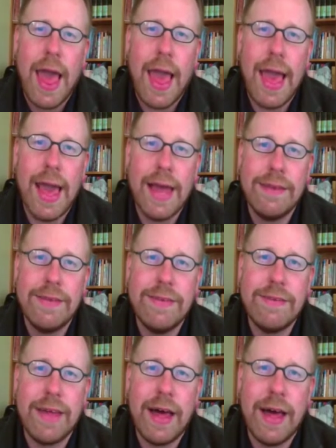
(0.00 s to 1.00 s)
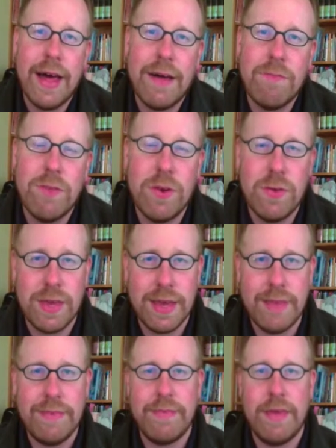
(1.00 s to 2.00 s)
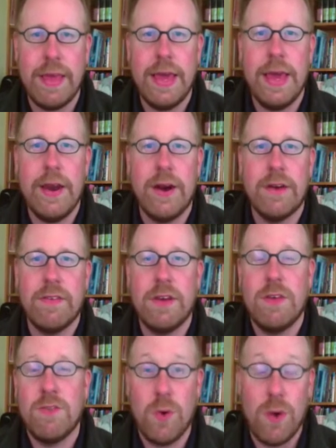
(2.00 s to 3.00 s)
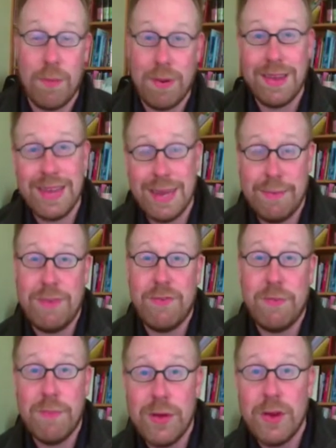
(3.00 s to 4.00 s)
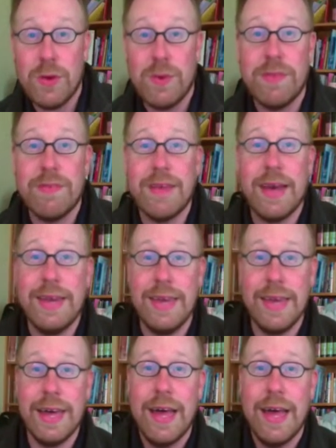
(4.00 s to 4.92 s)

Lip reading: And, the kids in our Sunday school are probably going to be familiar with this idea